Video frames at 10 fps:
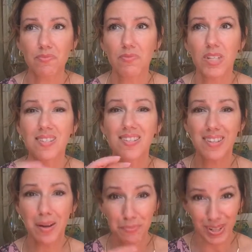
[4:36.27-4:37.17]

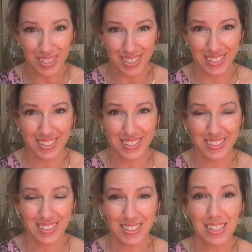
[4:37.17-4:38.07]
somebody
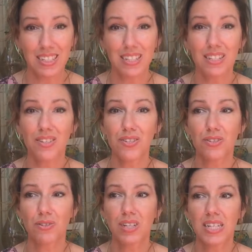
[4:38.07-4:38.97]

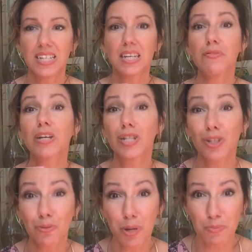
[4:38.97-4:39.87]
is giving a
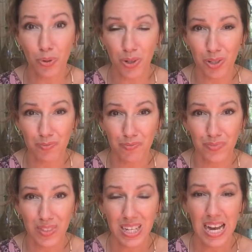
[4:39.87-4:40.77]
little bit more.
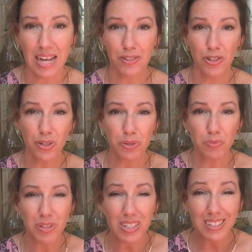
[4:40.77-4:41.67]
And there's going to
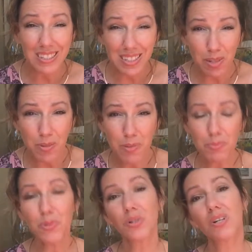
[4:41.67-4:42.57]
be a little bit
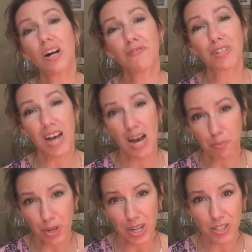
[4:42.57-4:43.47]
more of an
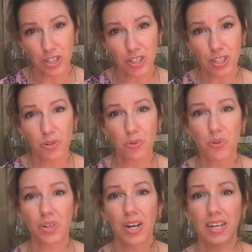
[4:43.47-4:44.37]
apprehension
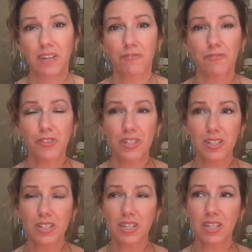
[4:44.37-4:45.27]
or a
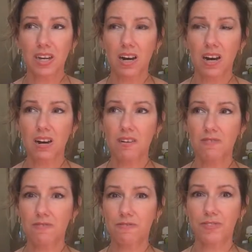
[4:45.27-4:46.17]
feeling of